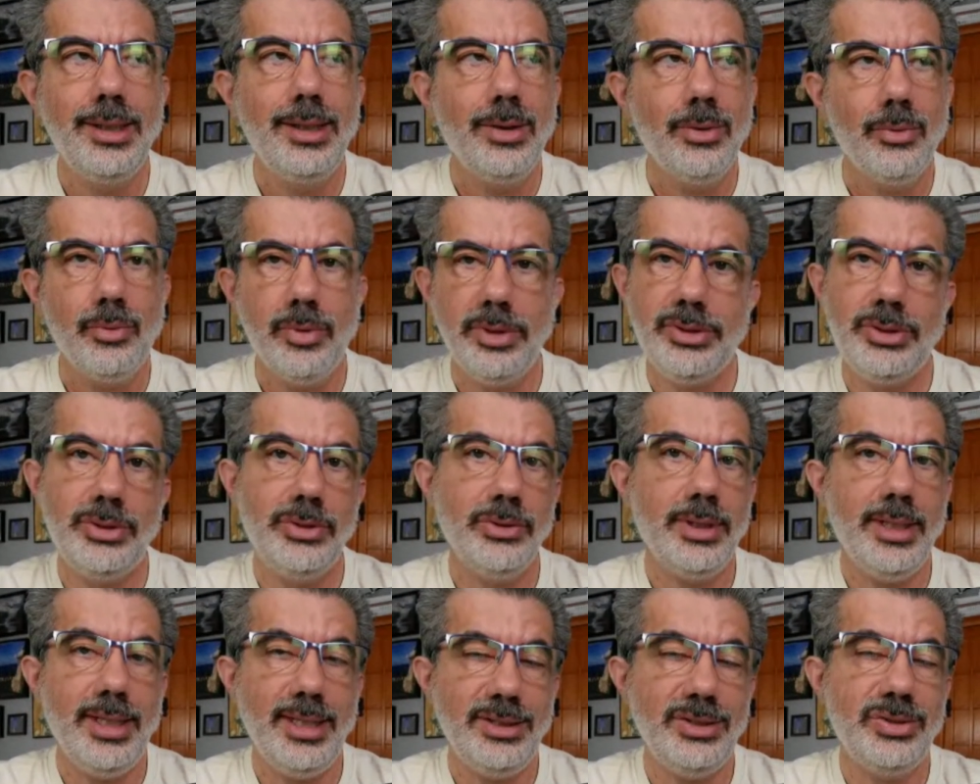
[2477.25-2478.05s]
which
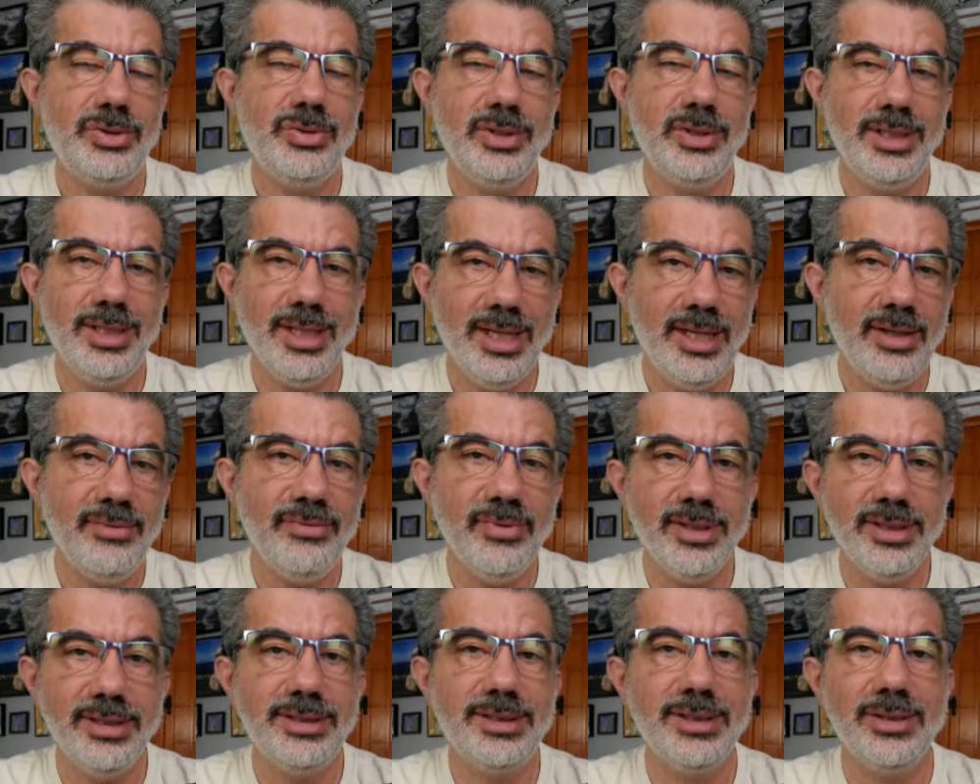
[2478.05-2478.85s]
your entry
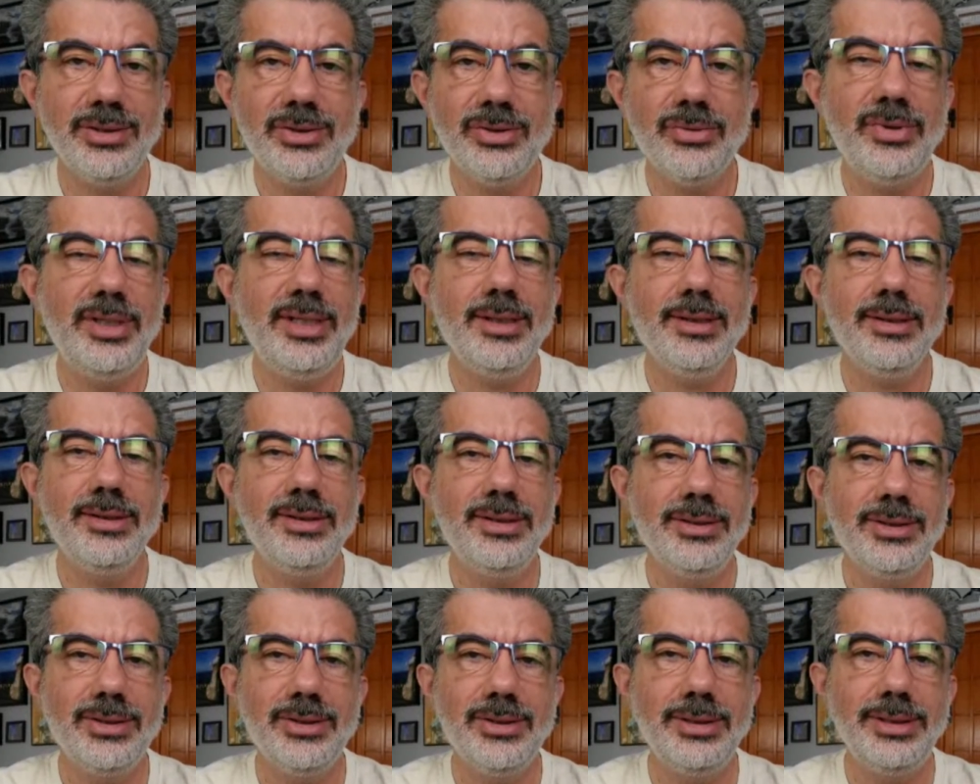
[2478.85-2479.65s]
level is a
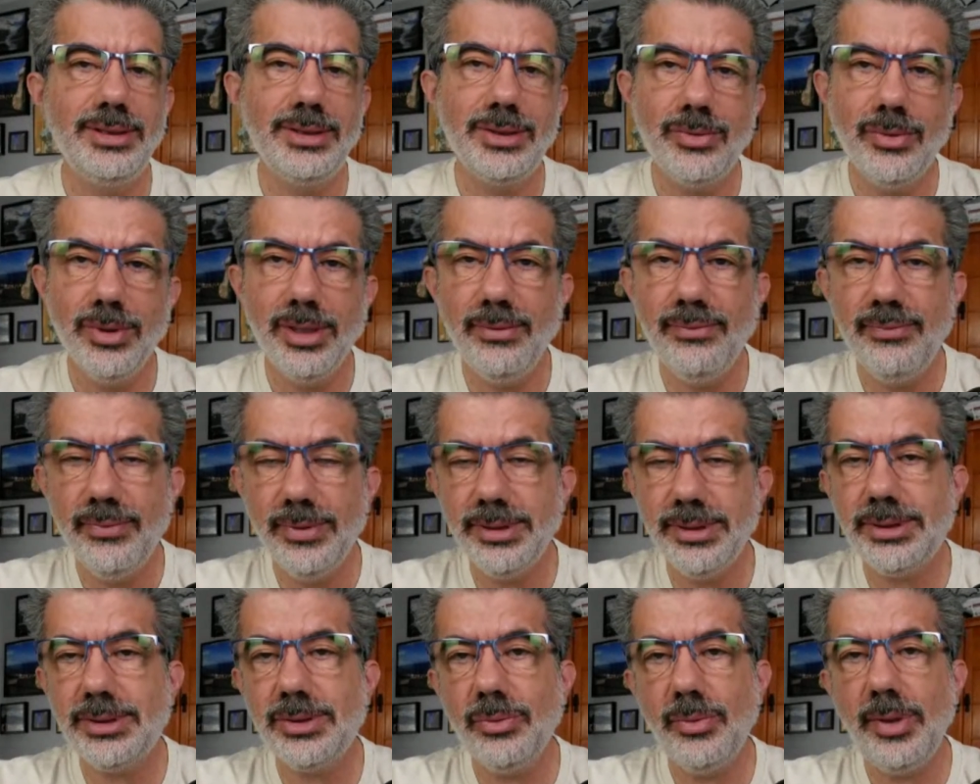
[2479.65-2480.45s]
330 square
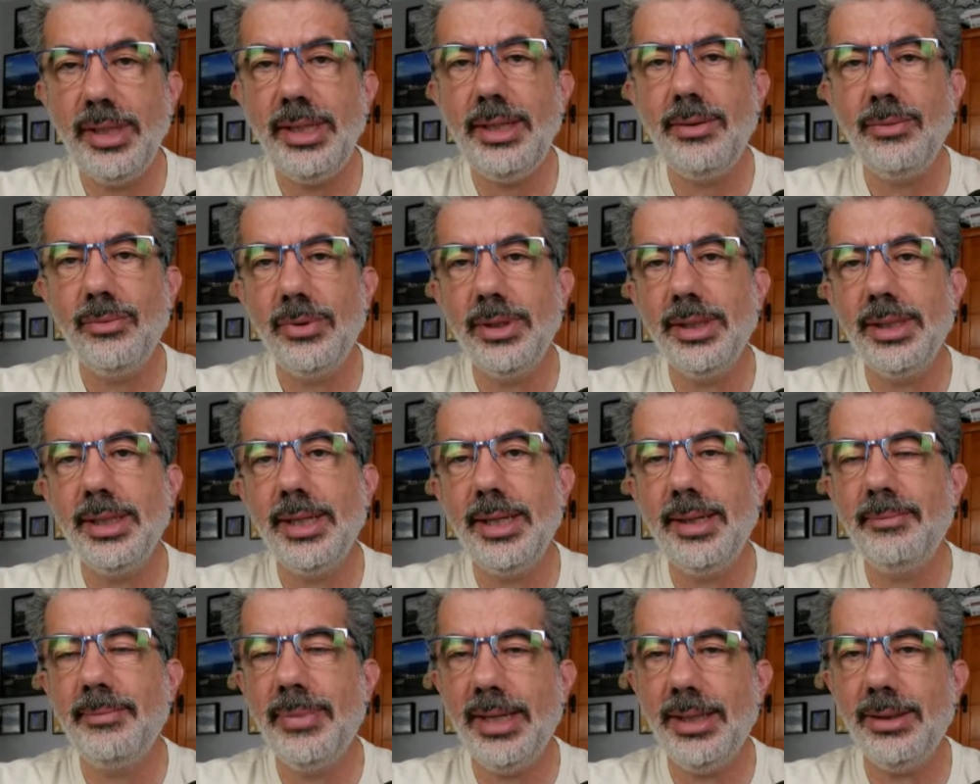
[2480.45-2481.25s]
foot suite with
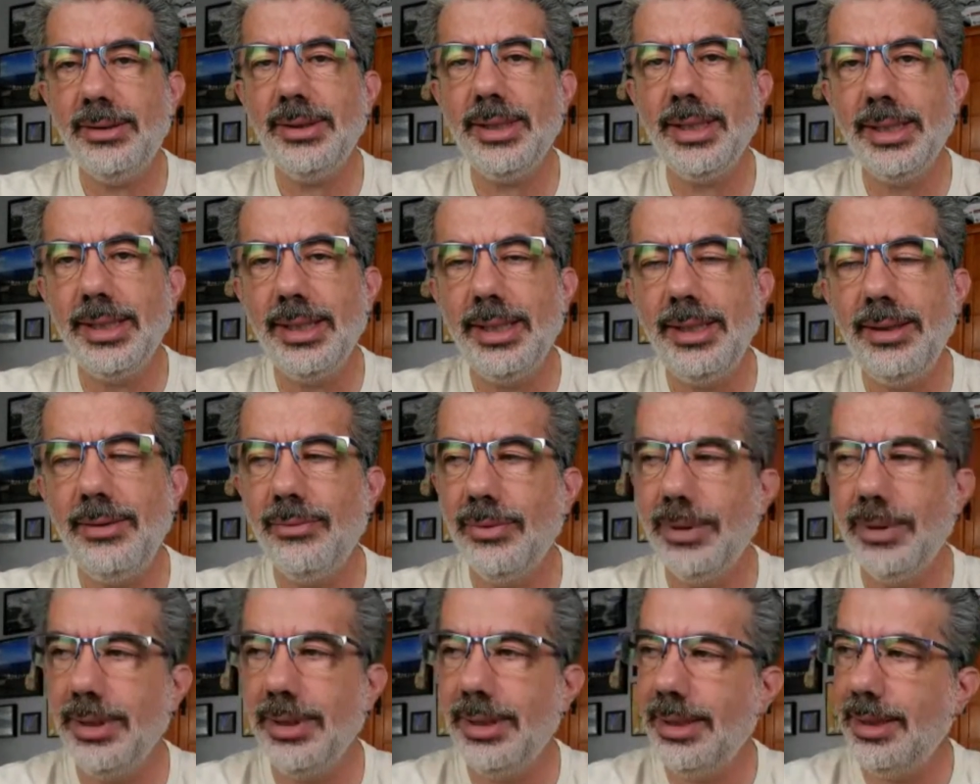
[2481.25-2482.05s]
a balcony
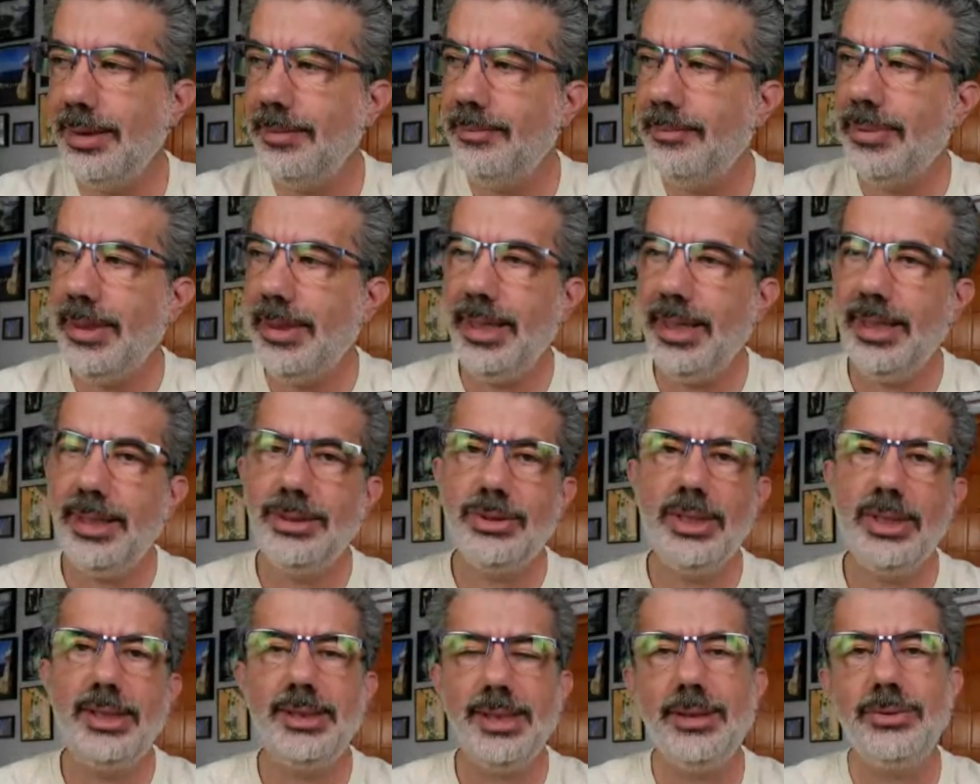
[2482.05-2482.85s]
with a padded
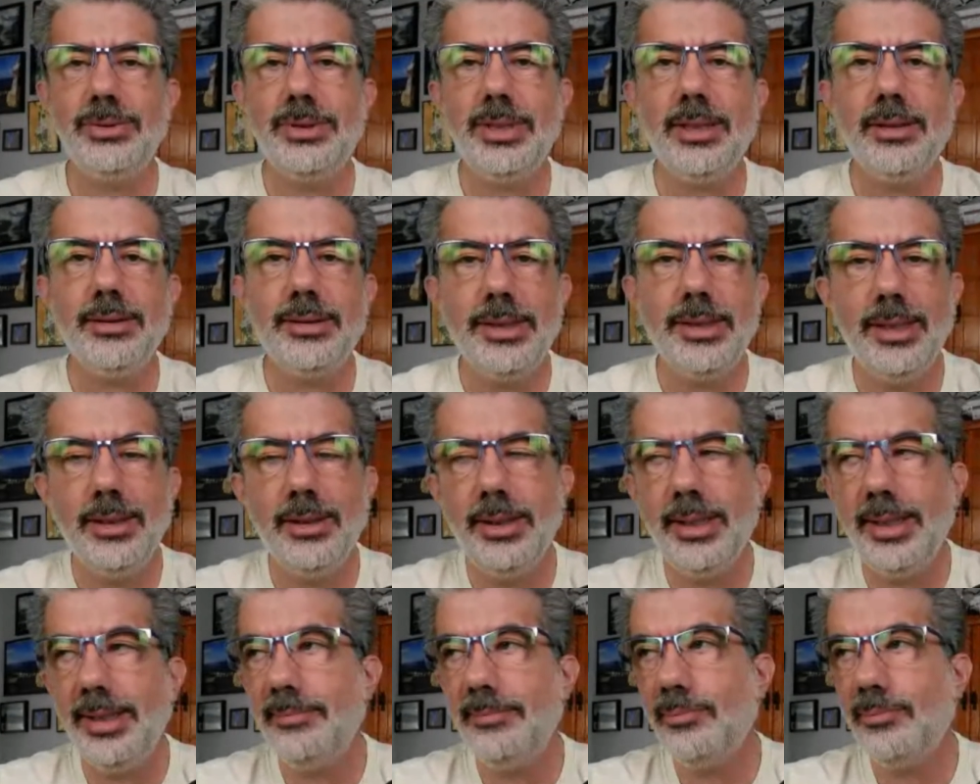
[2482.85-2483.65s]
chaise lounge out
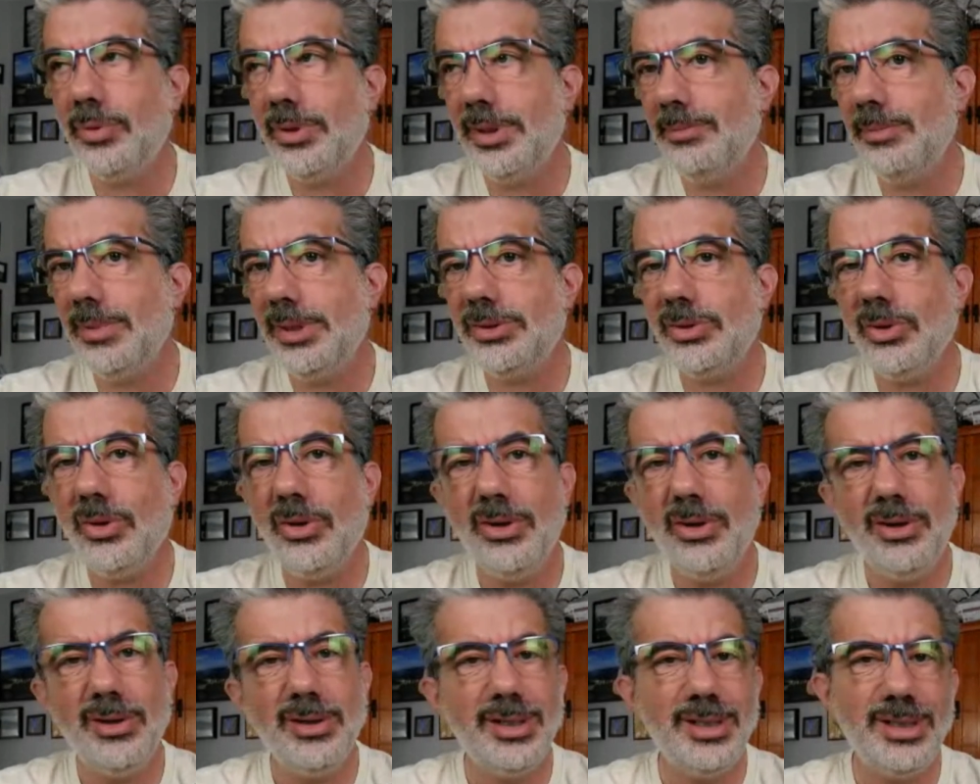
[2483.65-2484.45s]
there, and pretty much
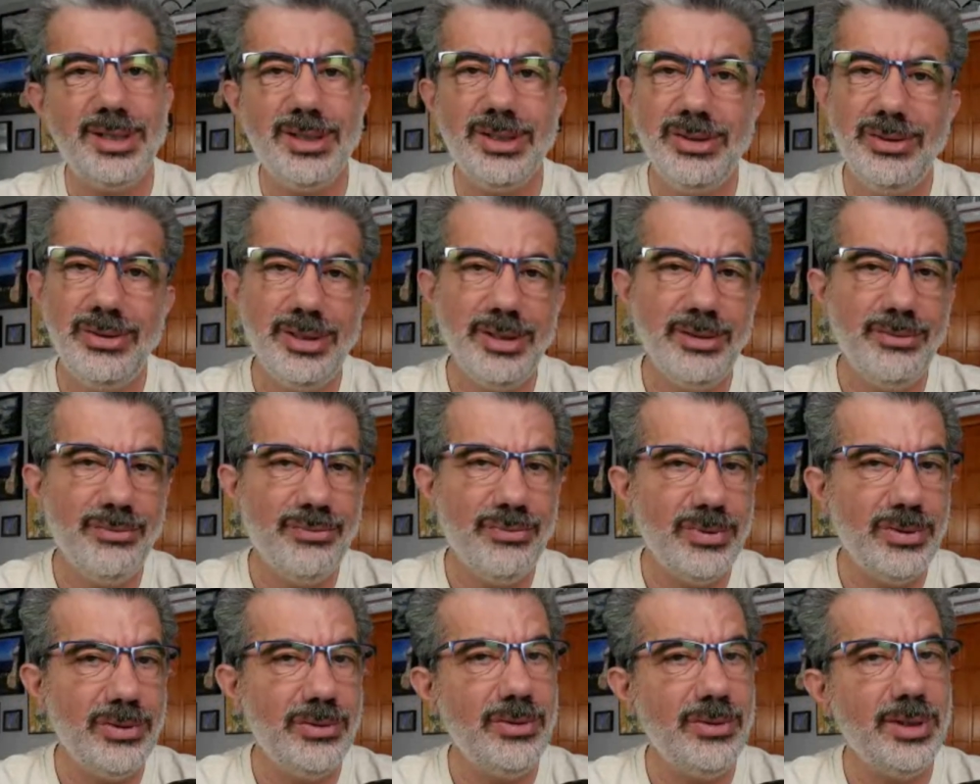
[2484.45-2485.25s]
all included:
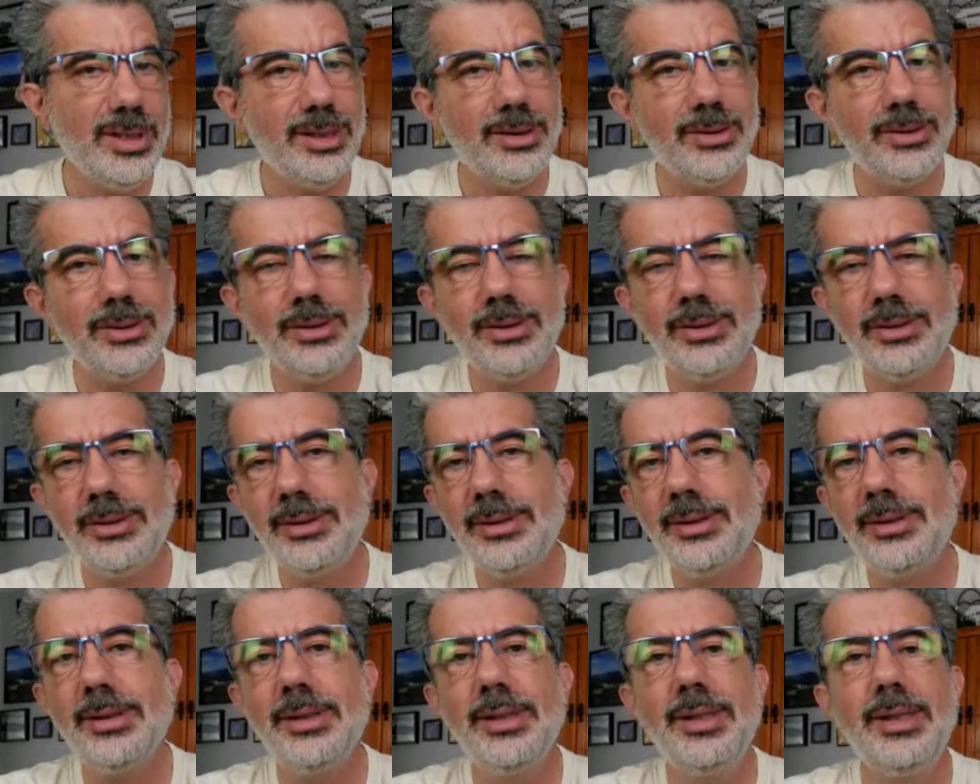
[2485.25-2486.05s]
food,
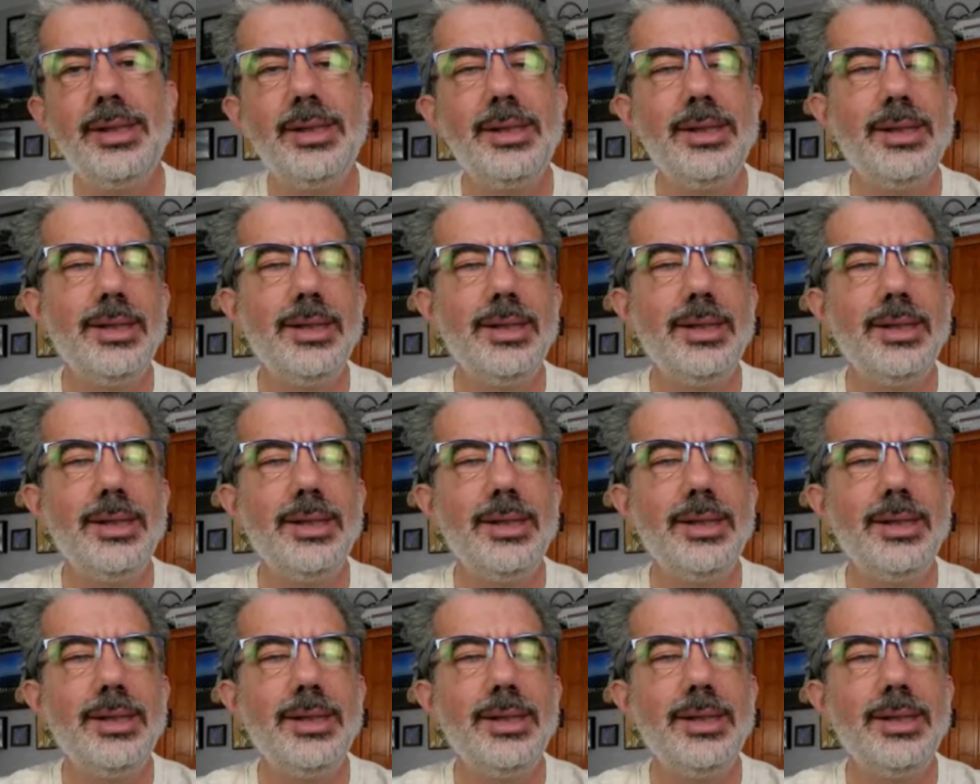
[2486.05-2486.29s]
alcohol,